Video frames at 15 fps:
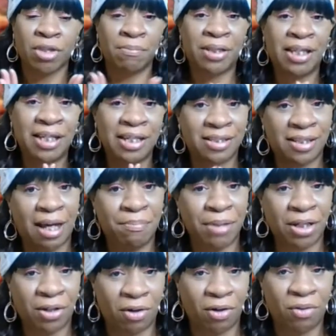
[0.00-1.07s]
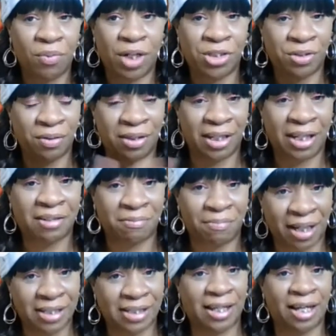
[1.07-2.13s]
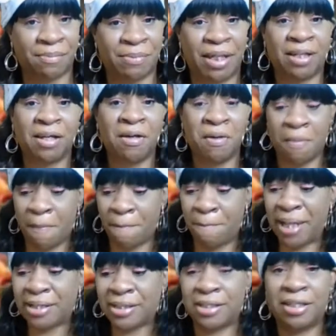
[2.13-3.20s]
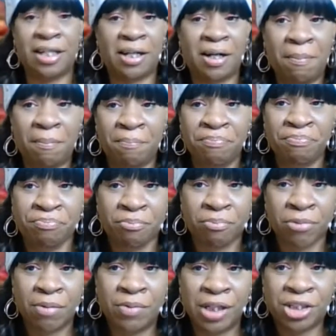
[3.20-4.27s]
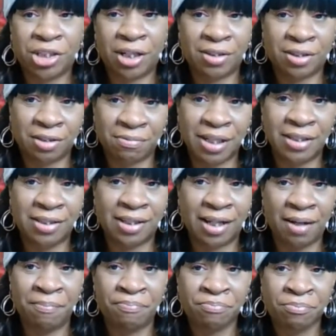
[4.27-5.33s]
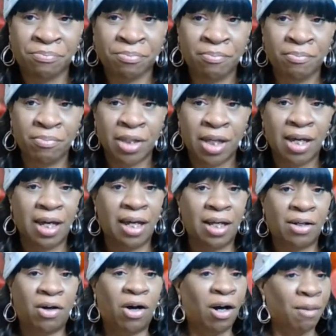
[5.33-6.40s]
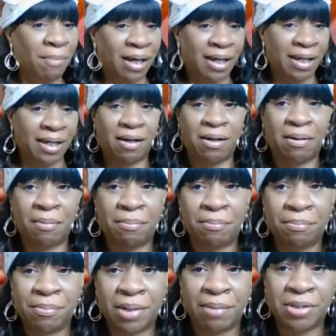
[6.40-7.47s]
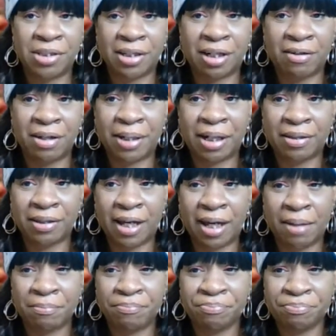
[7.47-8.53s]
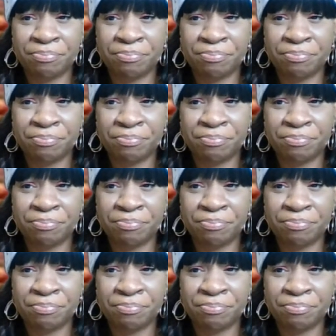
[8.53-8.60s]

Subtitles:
Please let me know what you think of my segment, mixing it up with JustTheresa. And all my I'm sorry about that.